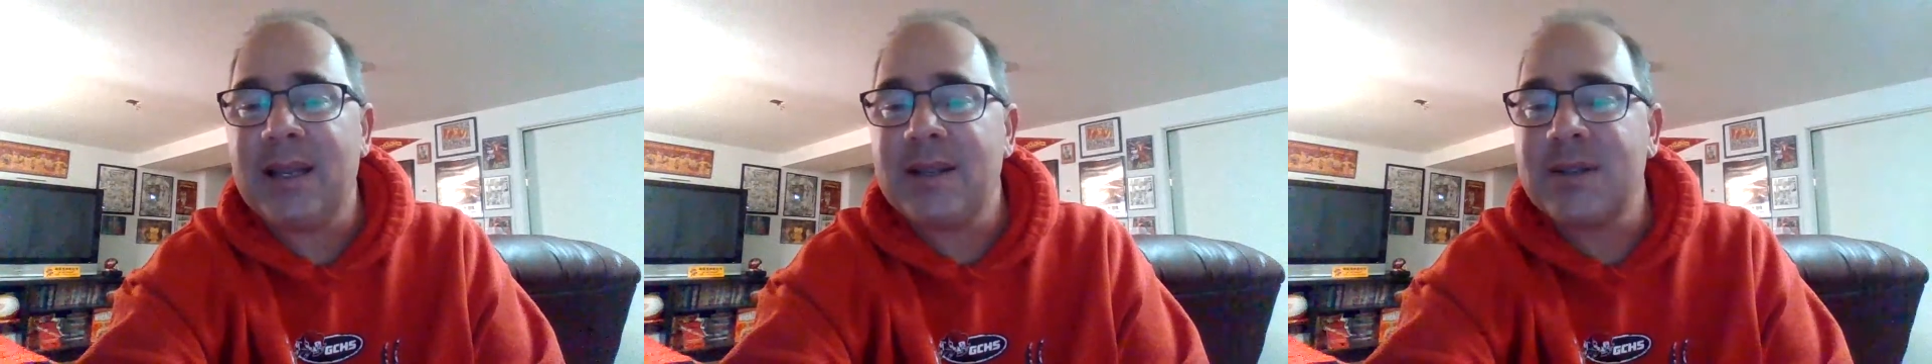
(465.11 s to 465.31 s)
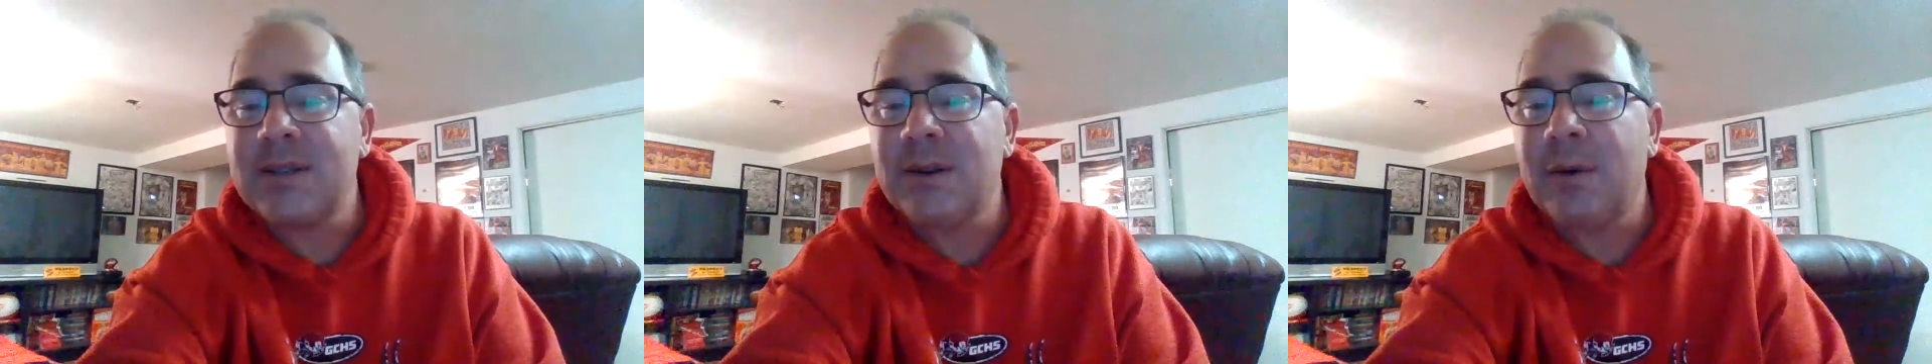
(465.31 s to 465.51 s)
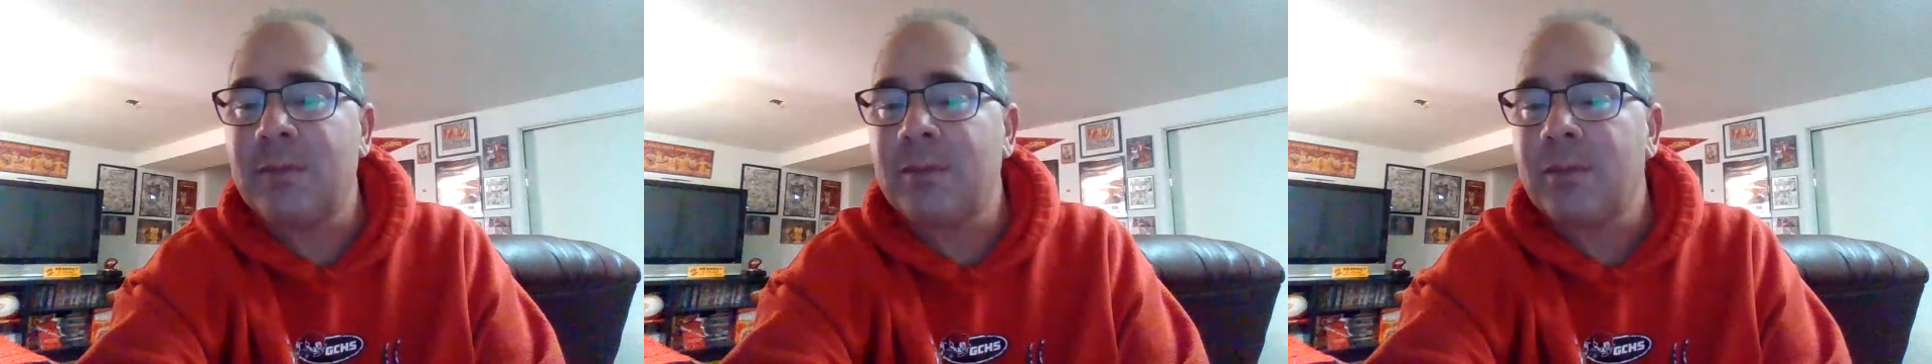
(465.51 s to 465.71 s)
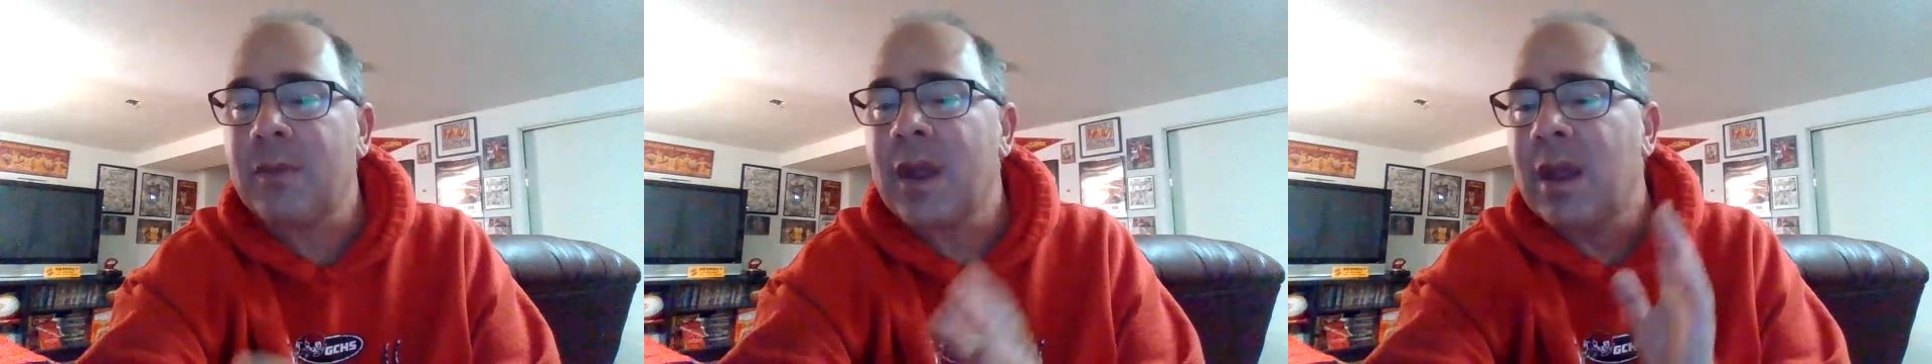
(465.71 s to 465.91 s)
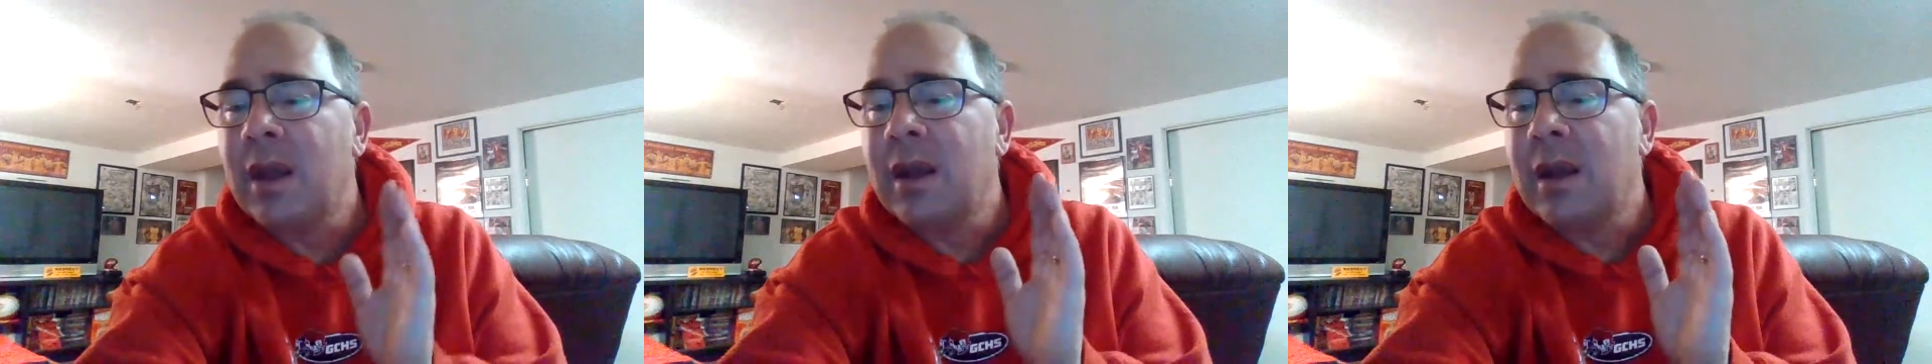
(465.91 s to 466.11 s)
So
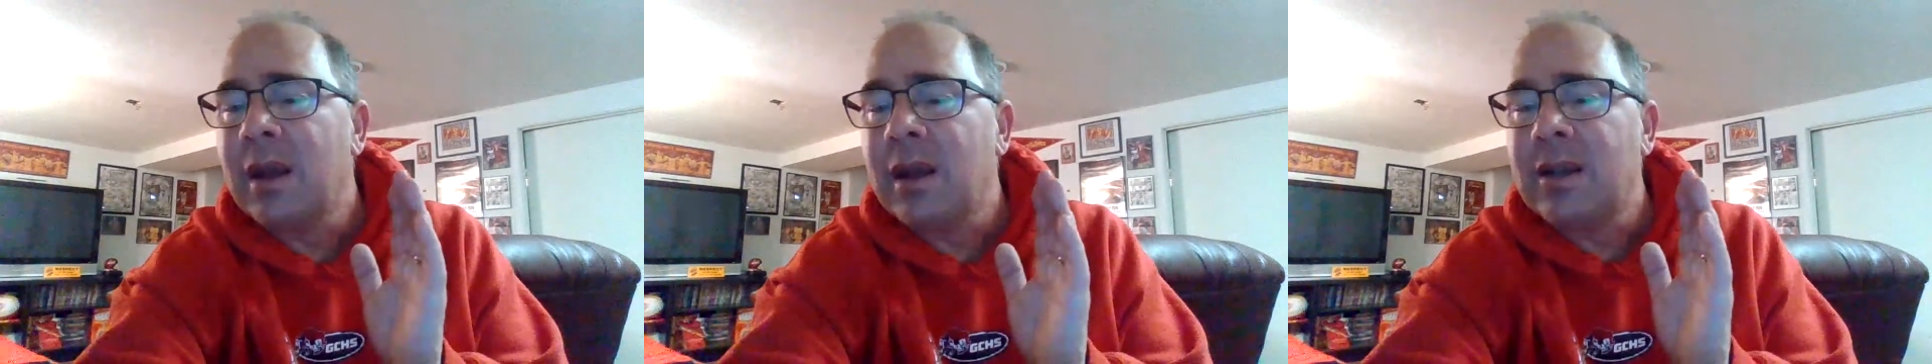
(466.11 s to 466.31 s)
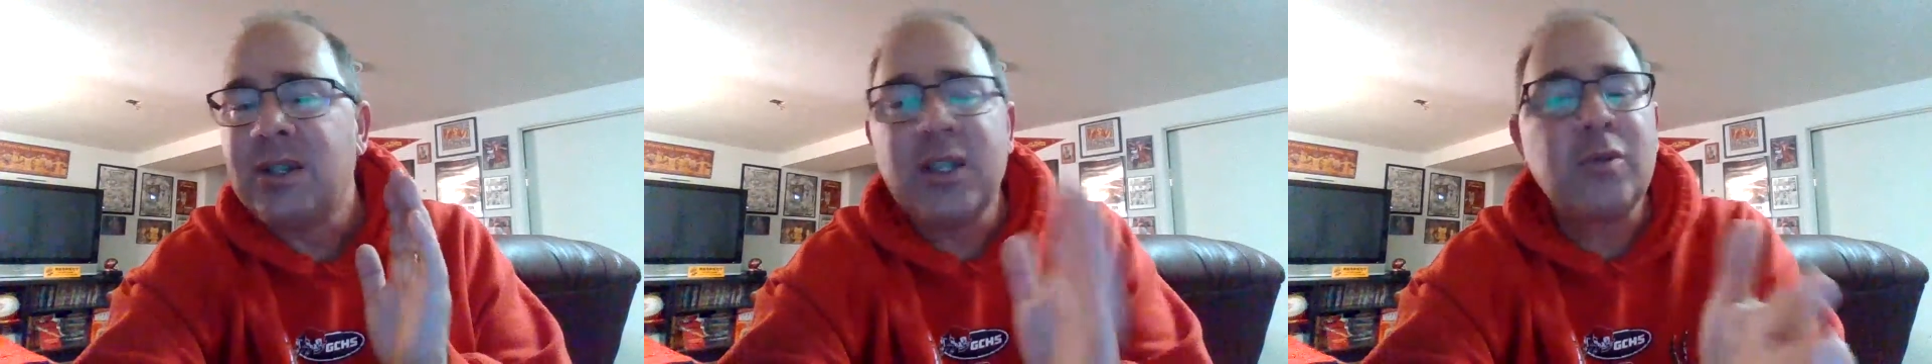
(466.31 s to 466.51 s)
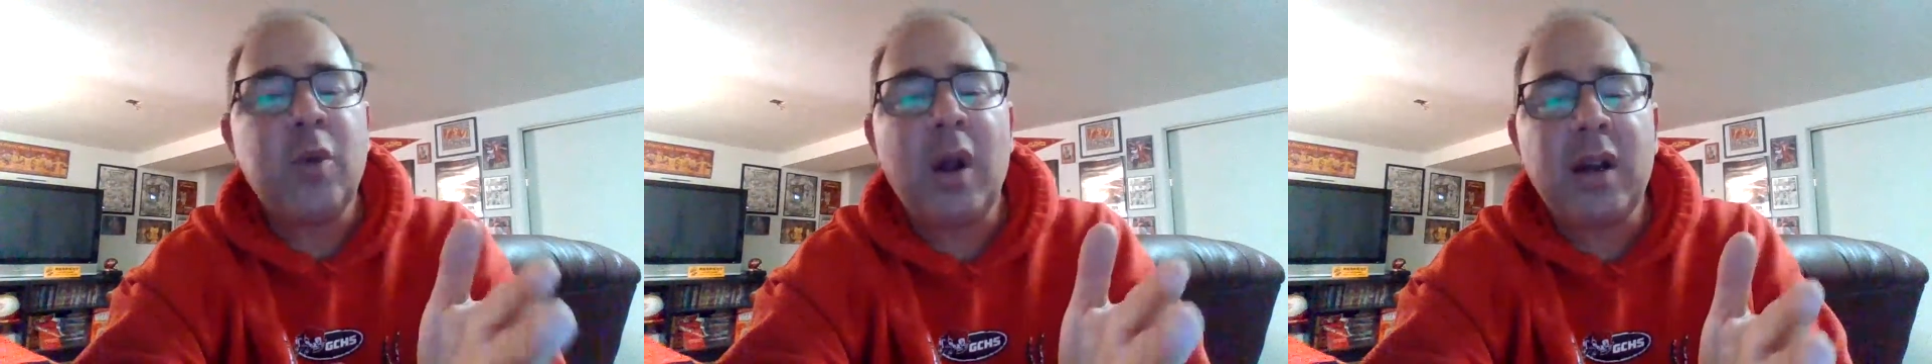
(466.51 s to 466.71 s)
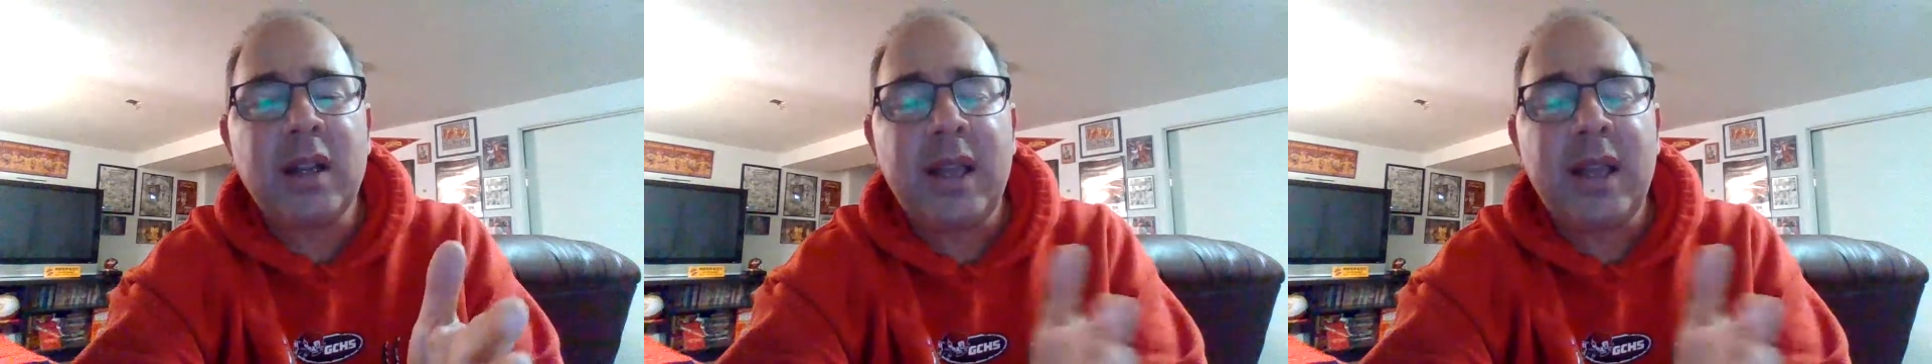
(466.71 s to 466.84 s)
just wanted